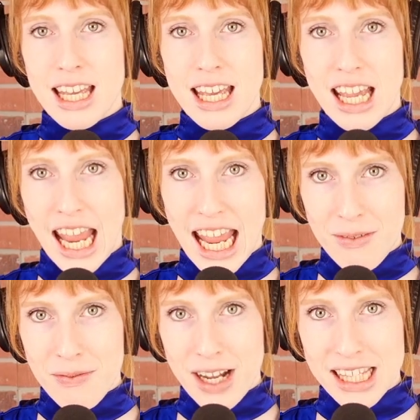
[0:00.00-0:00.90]
And
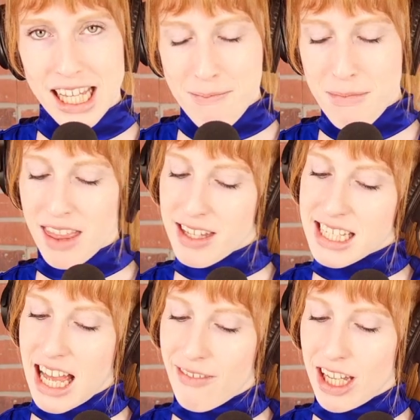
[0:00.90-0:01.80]
finally, myth
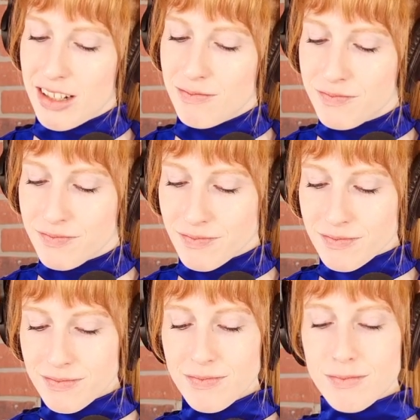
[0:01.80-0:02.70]
7,
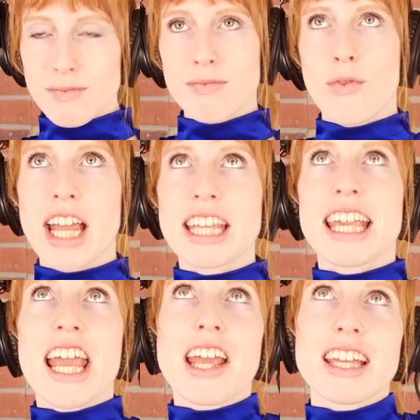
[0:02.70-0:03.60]
I
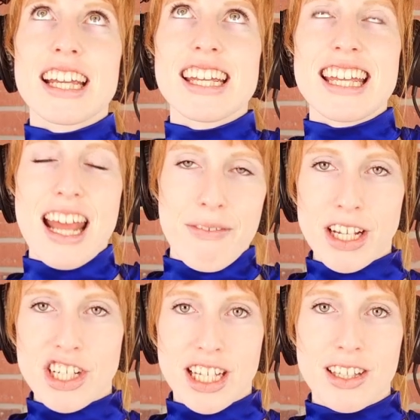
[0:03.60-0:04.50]
can't get an
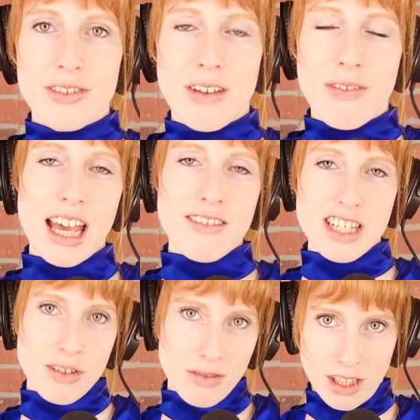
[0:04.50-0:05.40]
FHA loan if I have
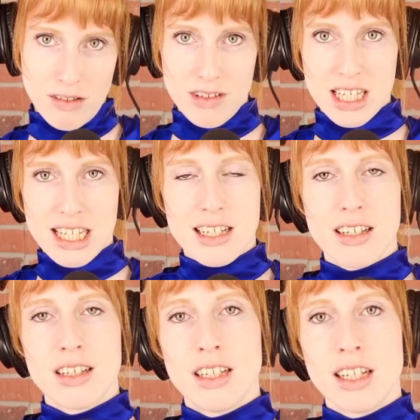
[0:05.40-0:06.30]
student loans.
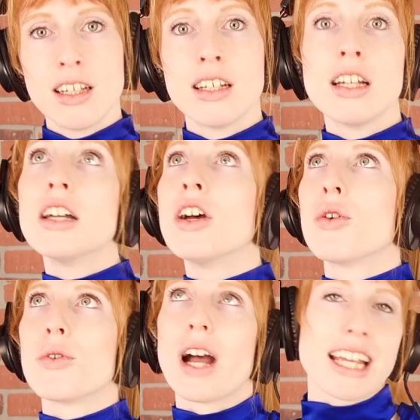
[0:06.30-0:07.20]

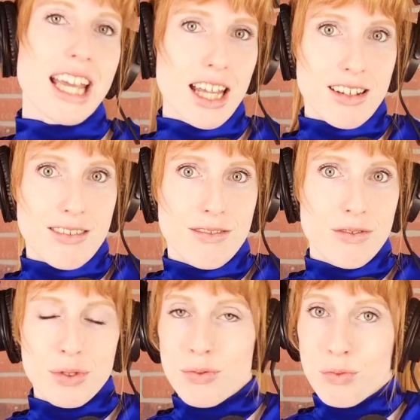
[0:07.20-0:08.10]
Again,
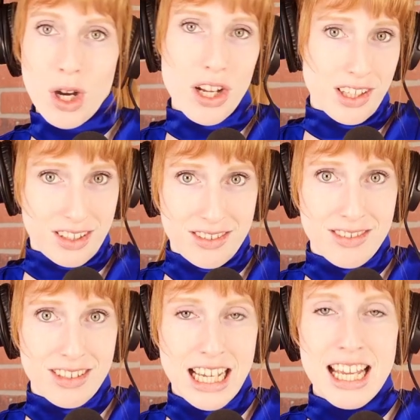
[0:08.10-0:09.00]
wrong.
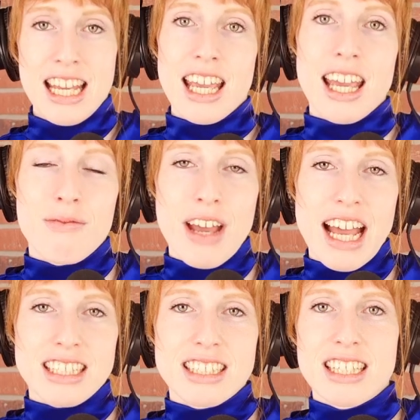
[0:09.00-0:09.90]
In
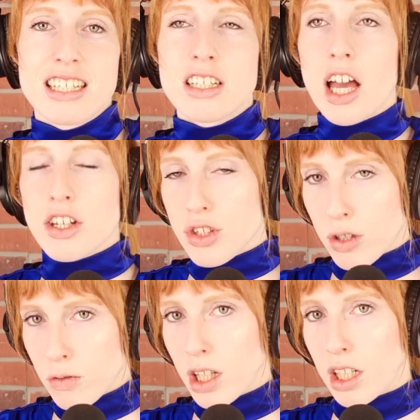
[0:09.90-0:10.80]
fact, not too
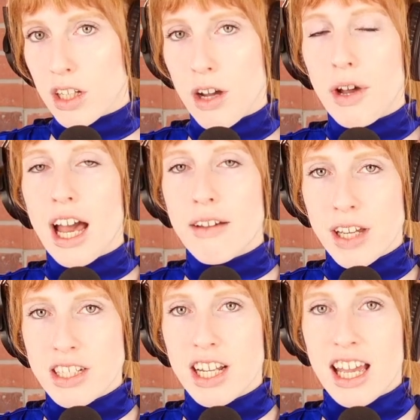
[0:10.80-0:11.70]
long ago,
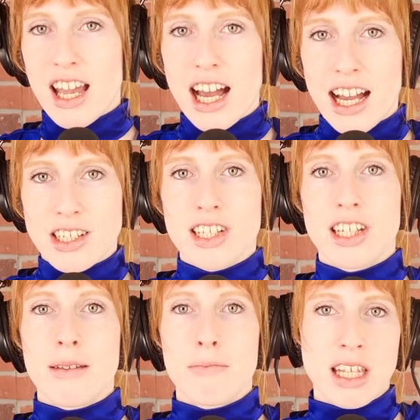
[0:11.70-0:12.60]
FHA actually
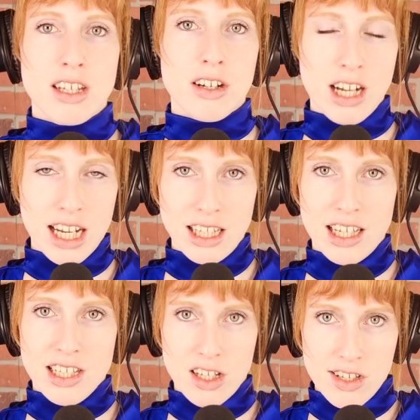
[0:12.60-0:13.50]
made their guidelines
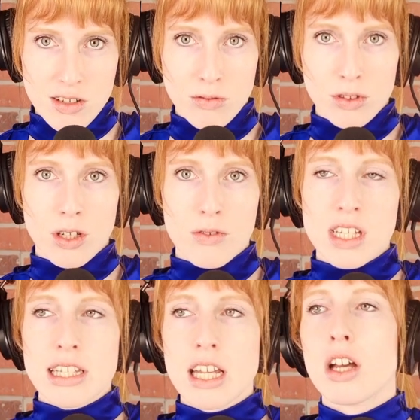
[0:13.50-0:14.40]
on student loans
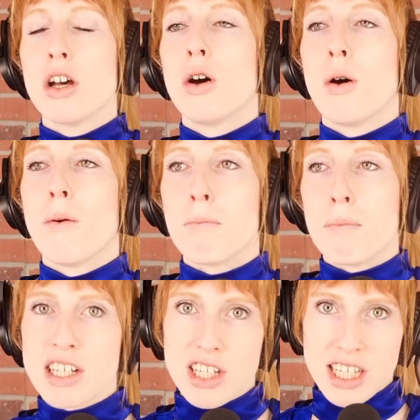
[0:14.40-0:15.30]

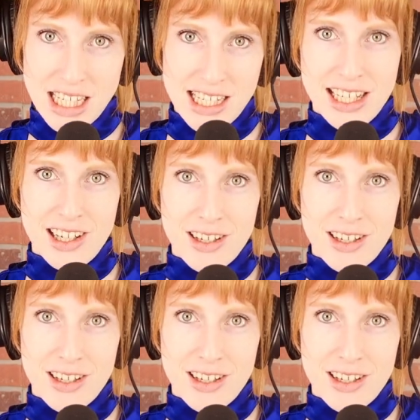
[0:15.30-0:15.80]
much easier.